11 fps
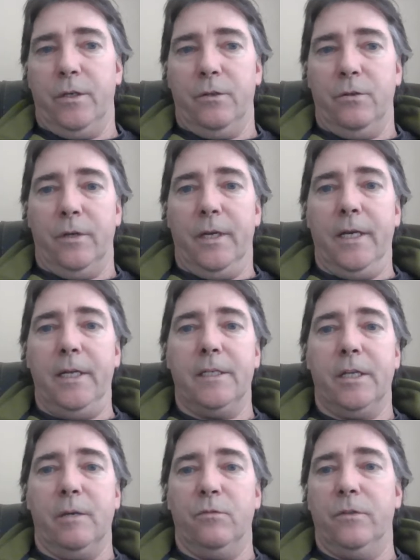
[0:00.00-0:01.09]
You can do it any
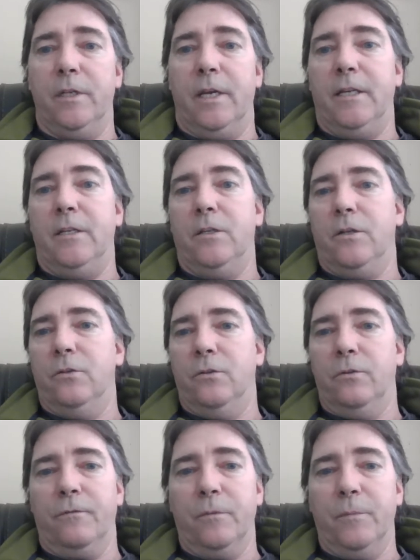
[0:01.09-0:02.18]
time of day. You can
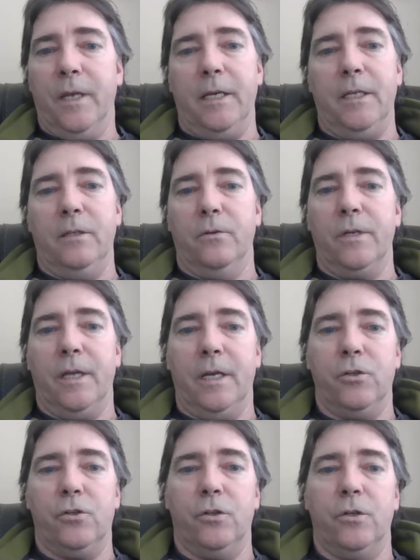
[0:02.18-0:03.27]
do it from any
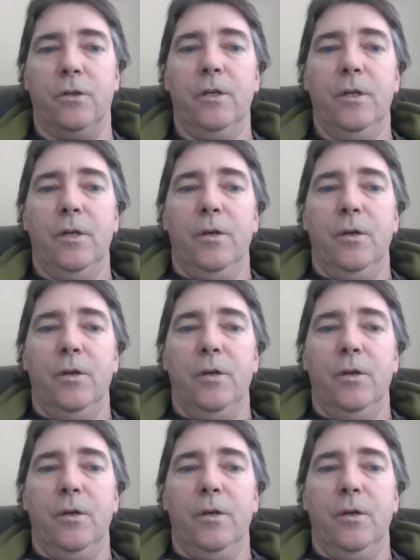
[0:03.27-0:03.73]
location.